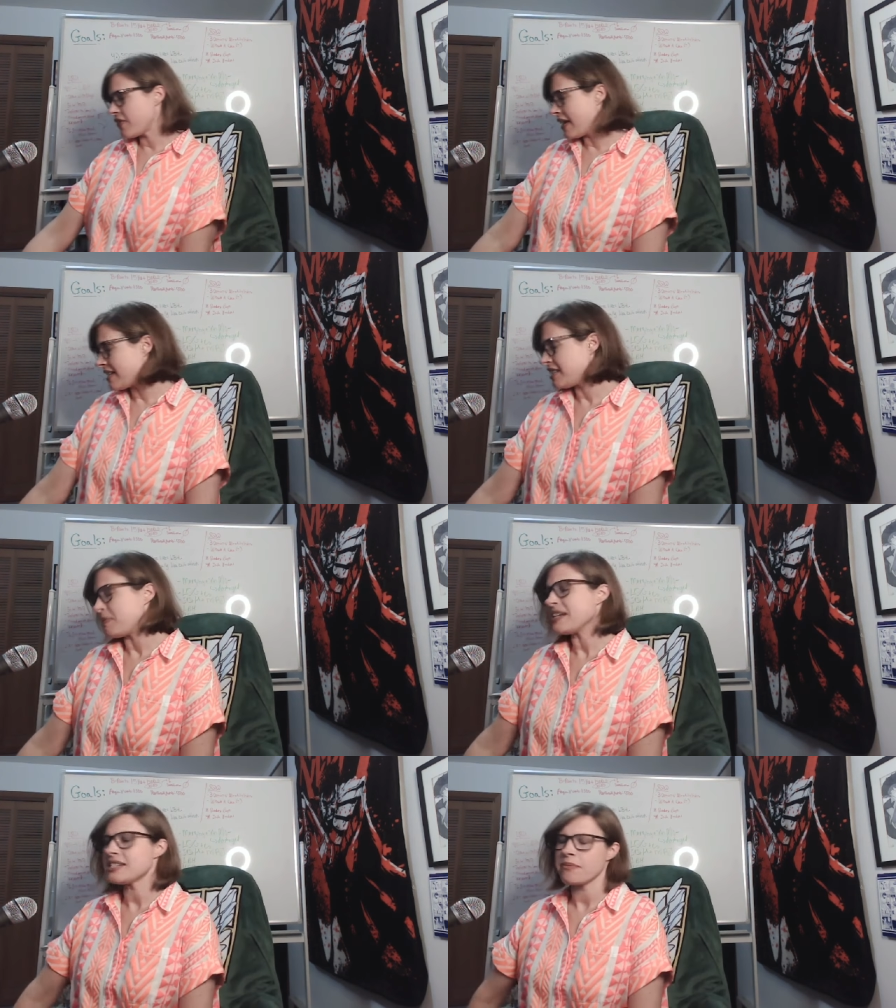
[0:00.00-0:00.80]
think it
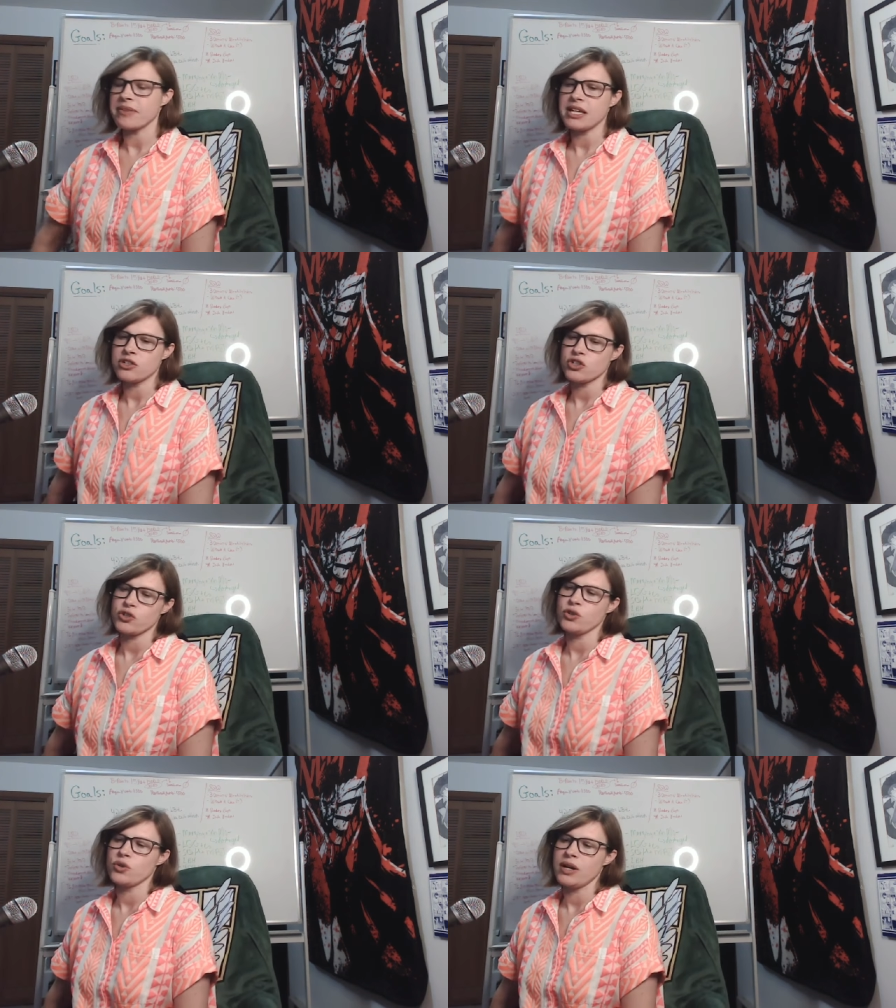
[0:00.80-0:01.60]
speaks something
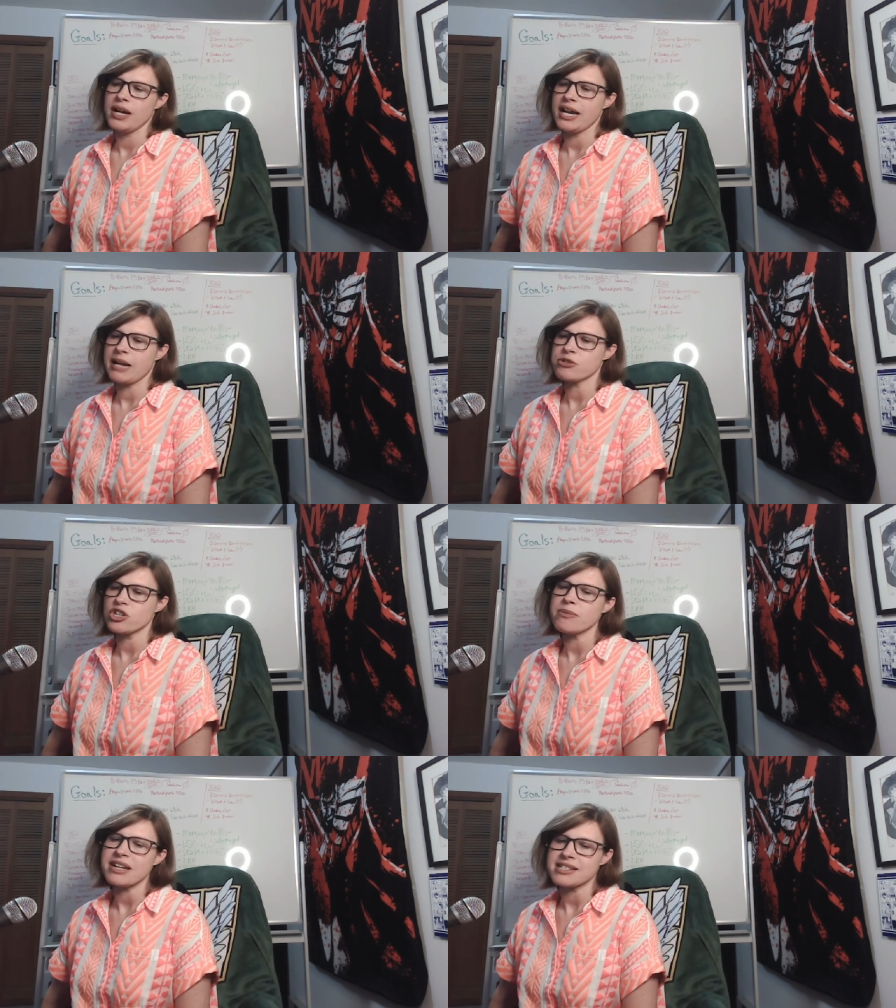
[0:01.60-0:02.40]
to, and I'm sure
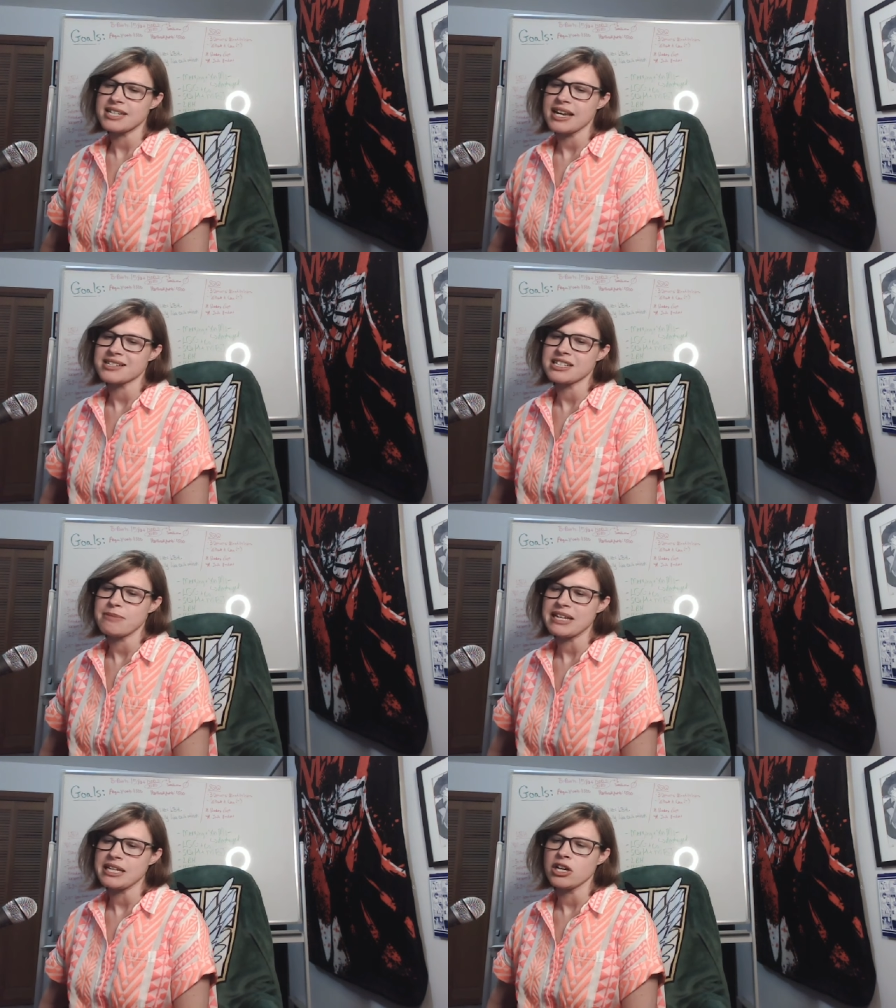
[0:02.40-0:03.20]
MXTX is
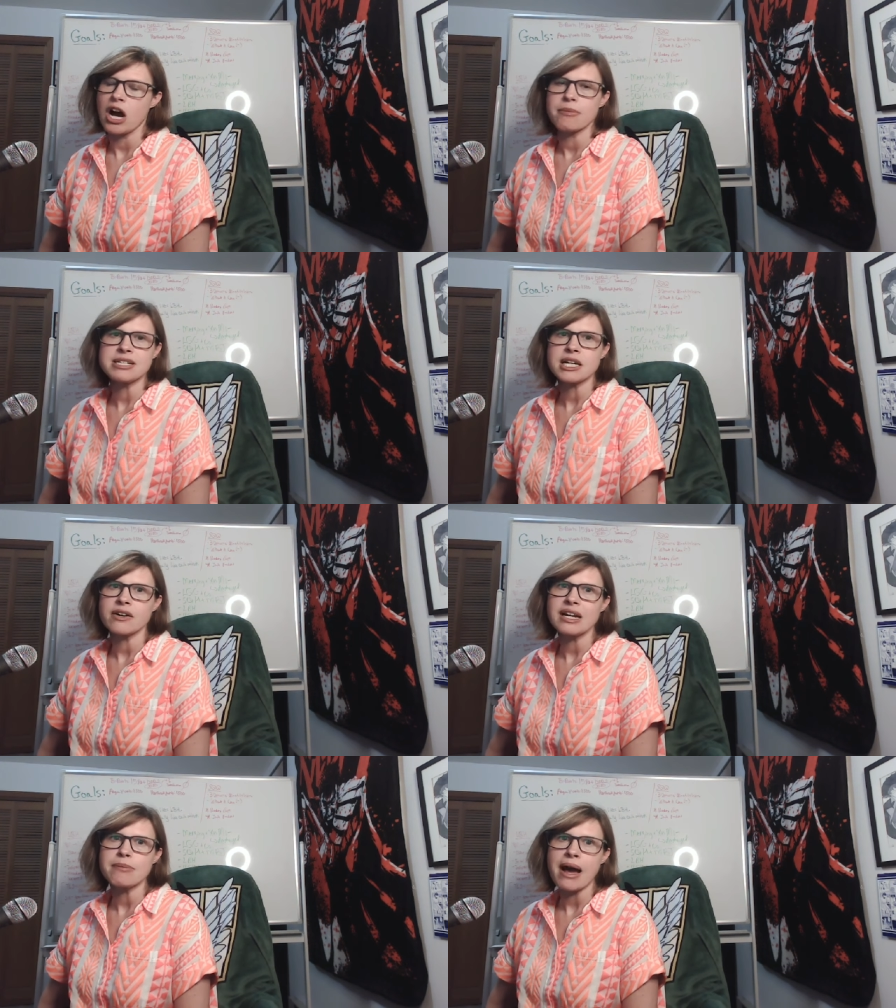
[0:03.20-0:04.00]
making
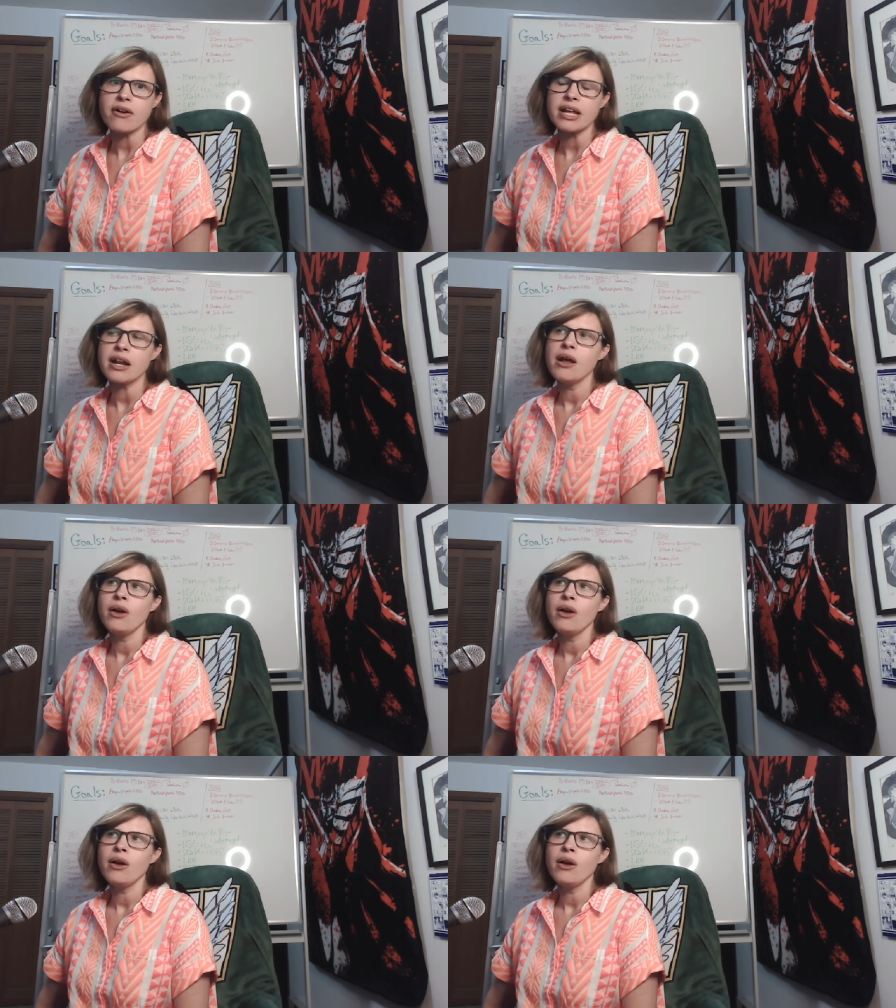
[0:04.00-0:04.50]
commentary about it,